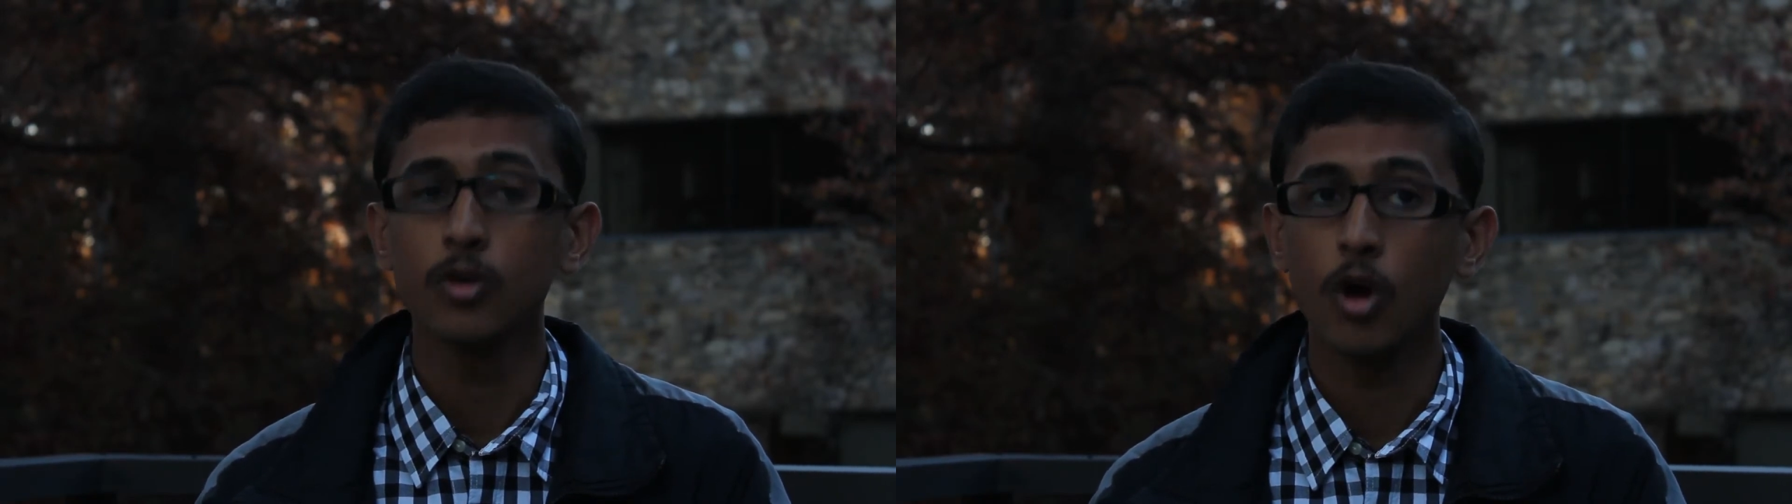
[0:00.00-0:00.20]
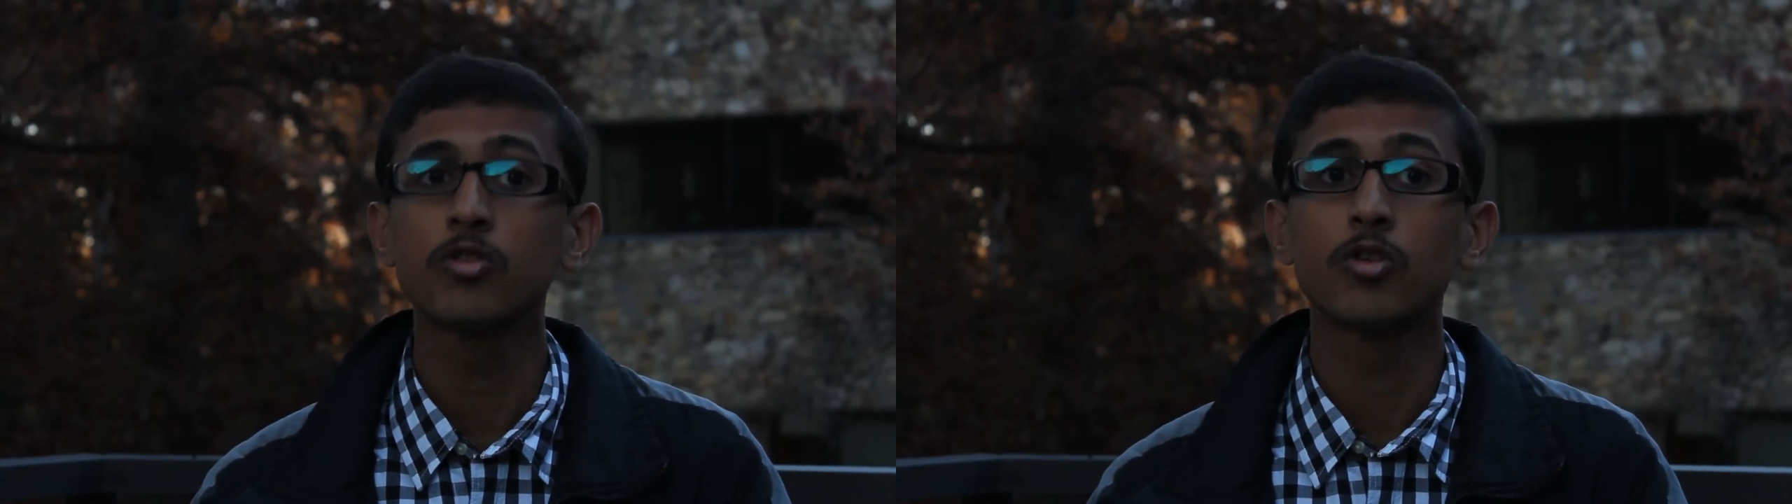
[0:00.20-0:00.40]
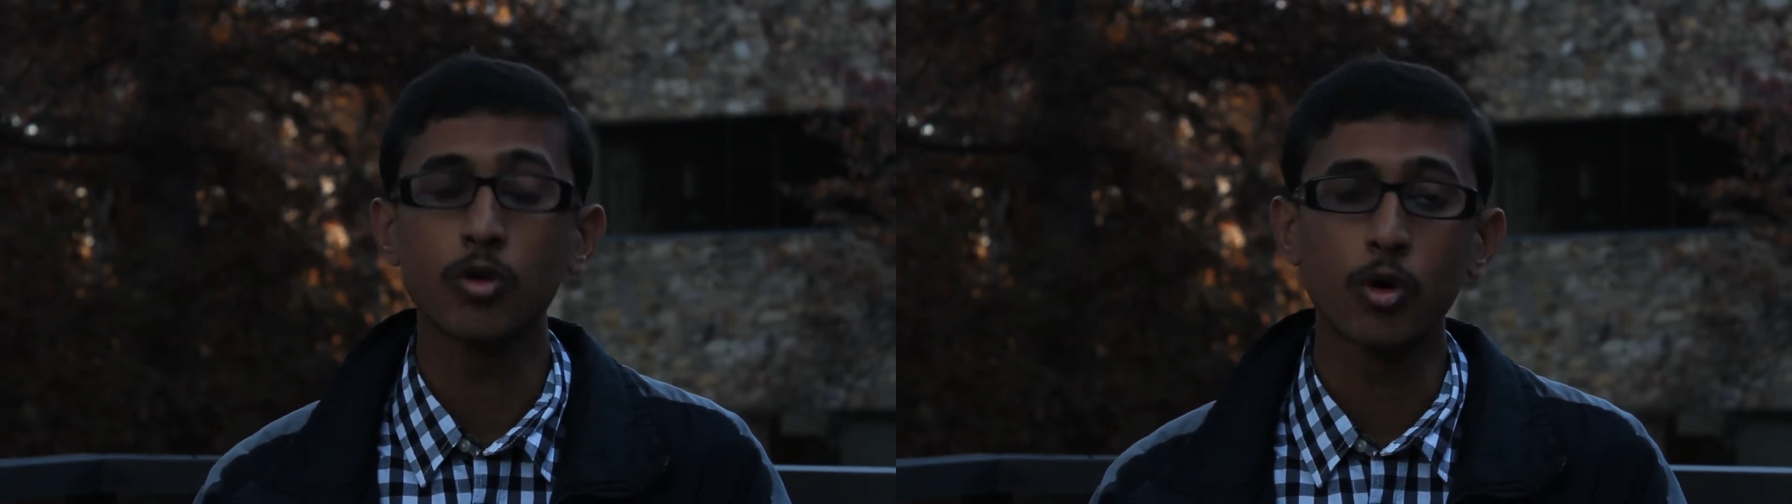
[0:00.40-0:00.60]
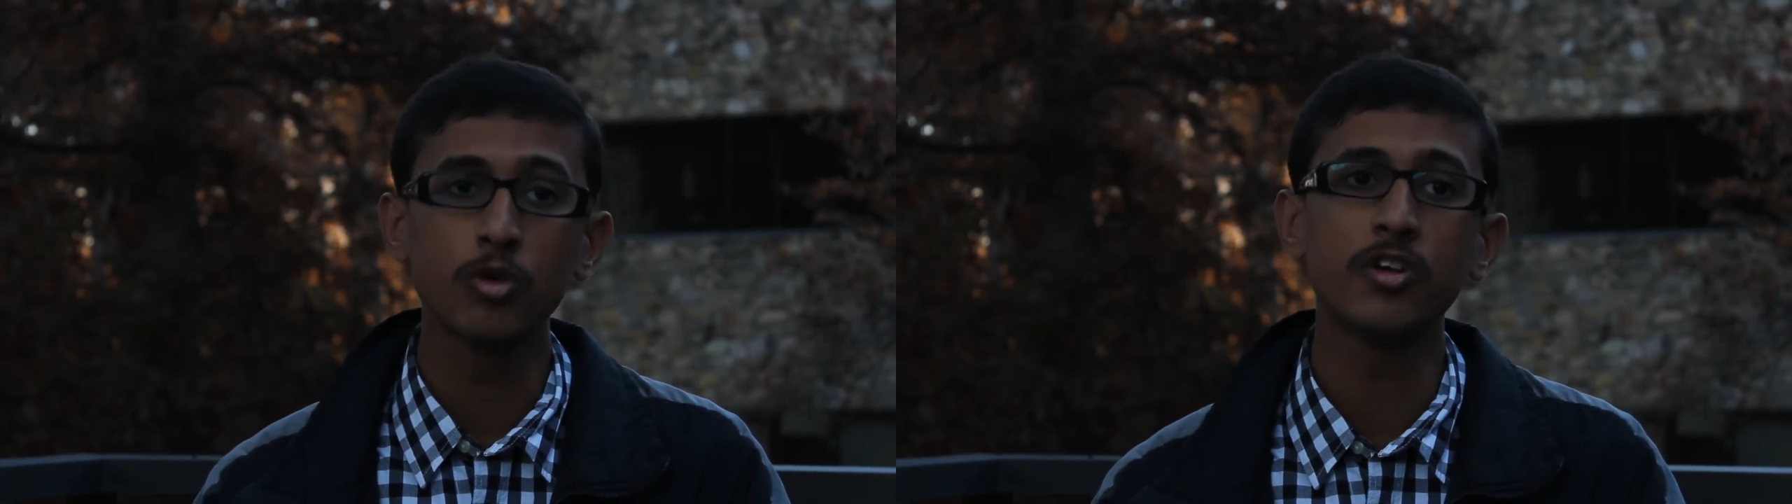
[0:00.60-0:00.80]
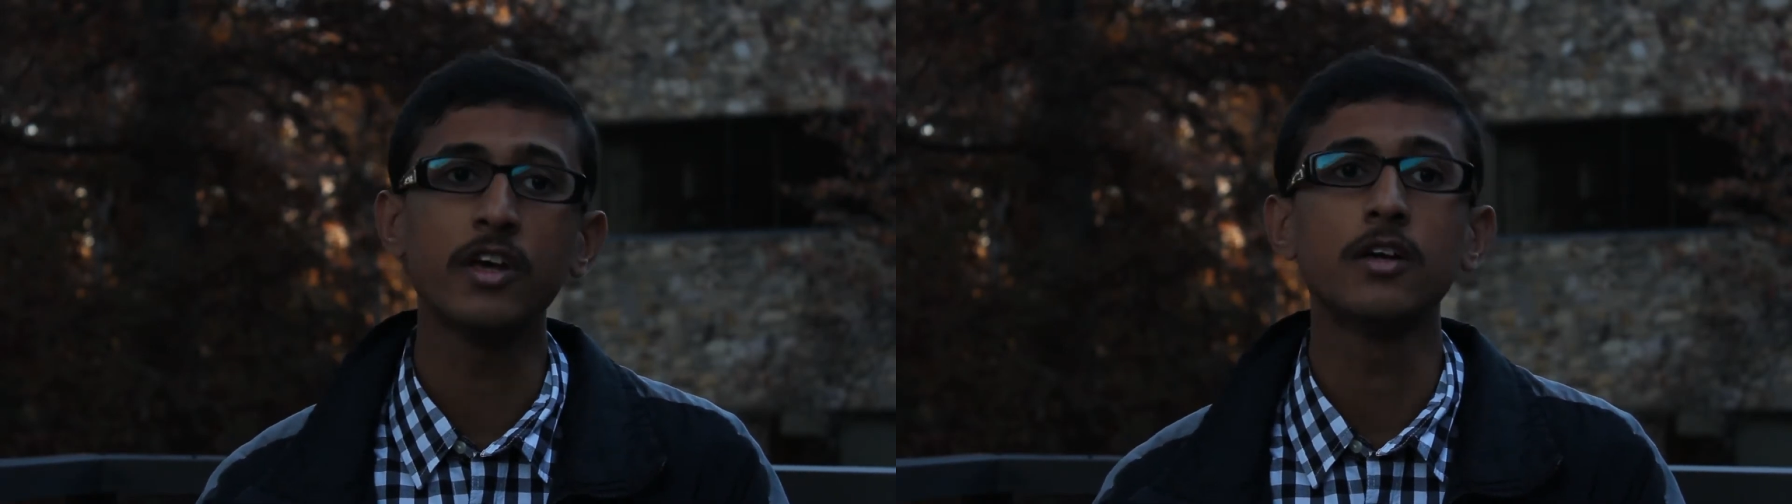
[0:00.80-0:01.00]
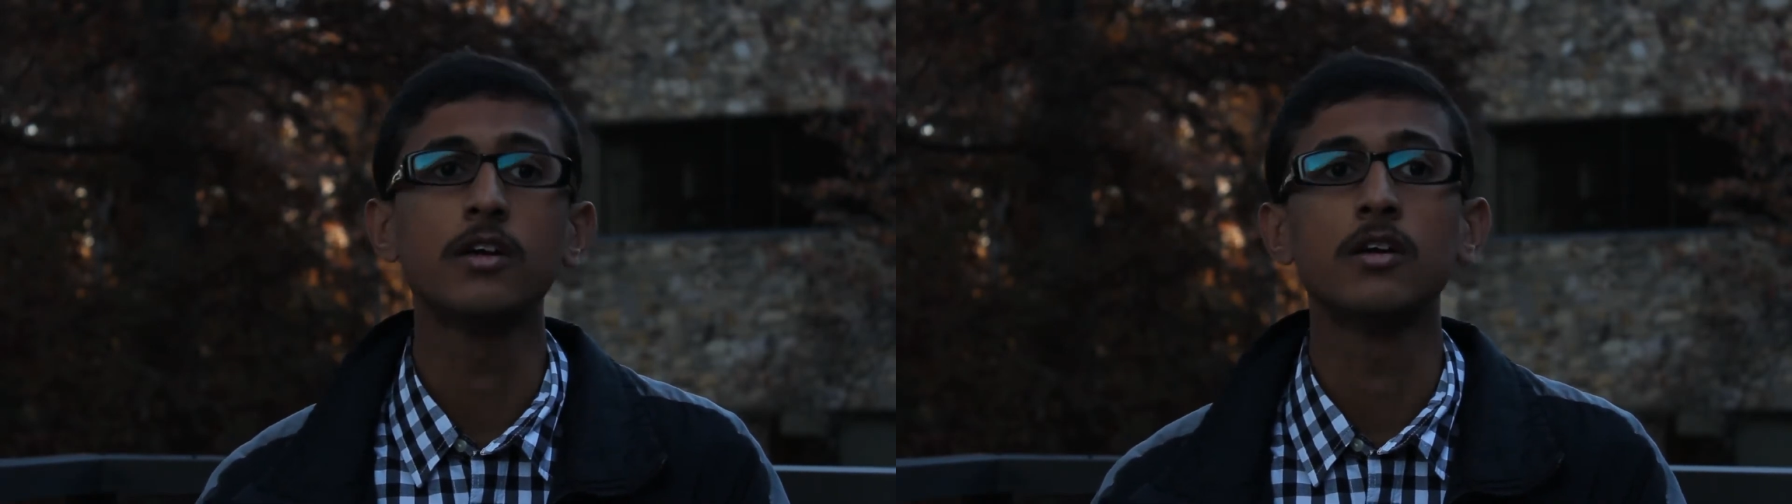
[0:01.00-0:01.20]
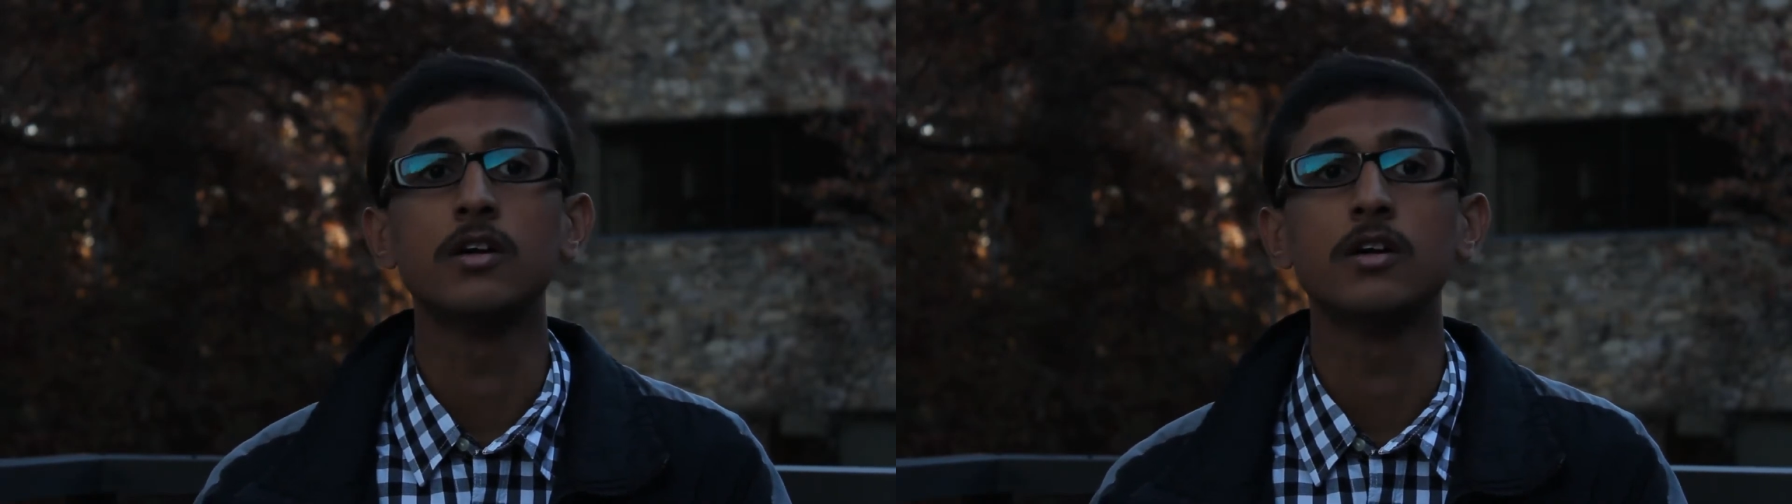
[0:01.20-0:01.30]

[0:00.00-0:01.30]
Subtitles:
also coaching,